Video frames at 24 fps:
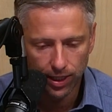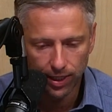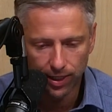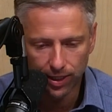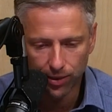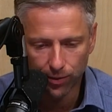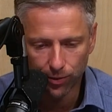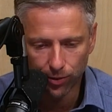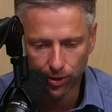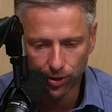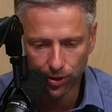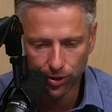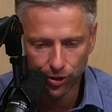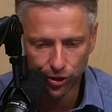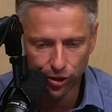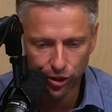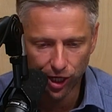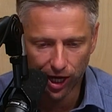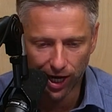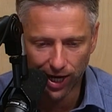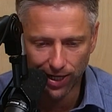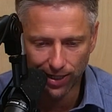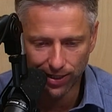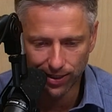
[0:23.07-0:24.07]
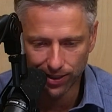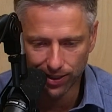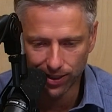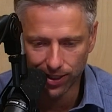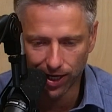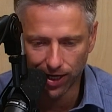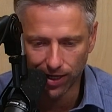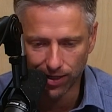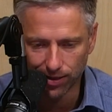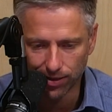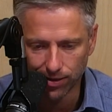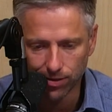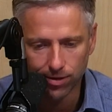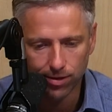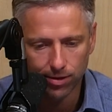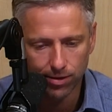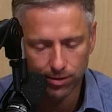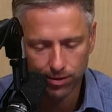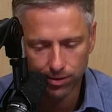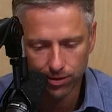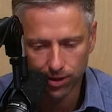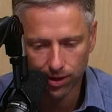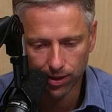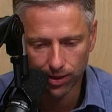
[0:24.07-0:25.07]
And there were giant
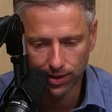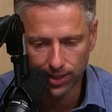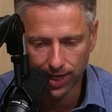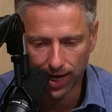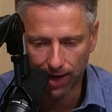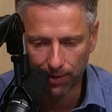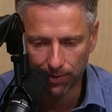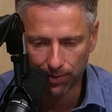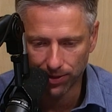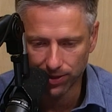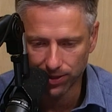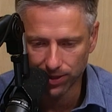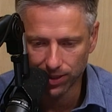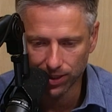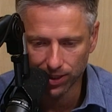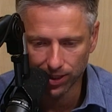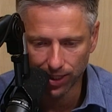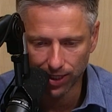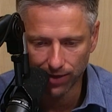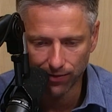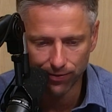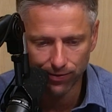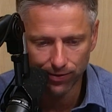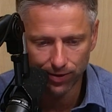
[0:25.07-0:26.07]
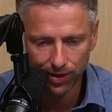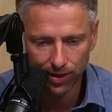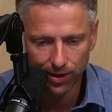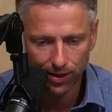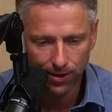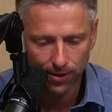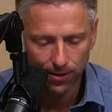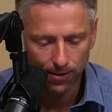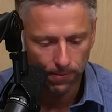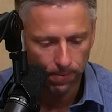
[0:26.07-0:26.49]
guns on top of this cliff.